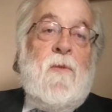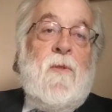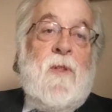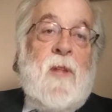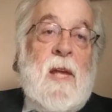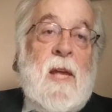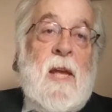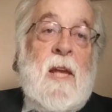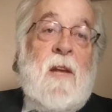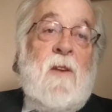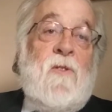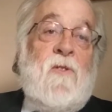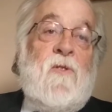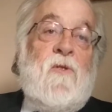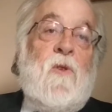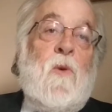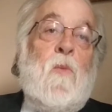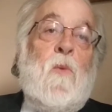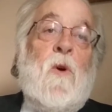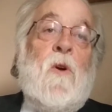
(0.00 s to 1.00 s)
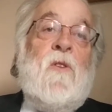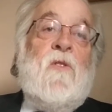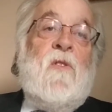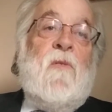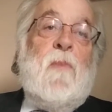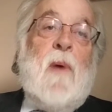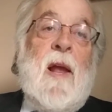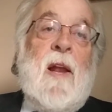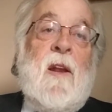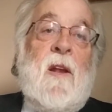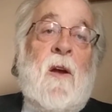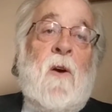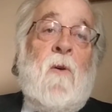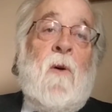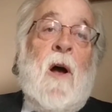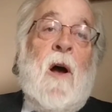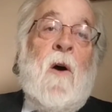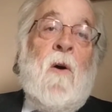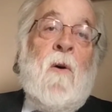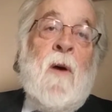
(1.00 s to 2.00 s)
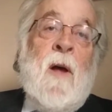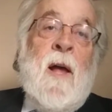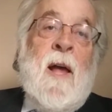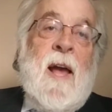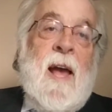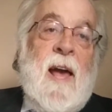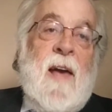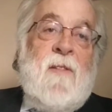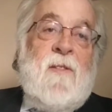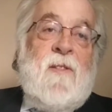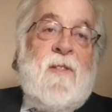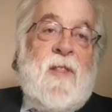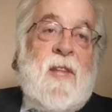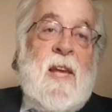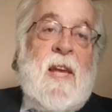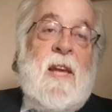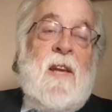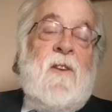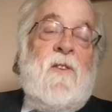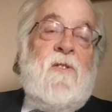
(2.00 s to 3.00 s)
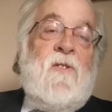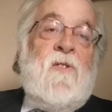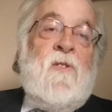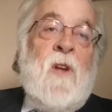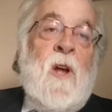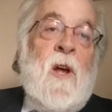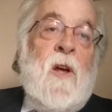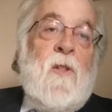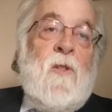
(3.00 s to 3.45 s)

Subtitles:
These, the words of Beit Hillel, and these,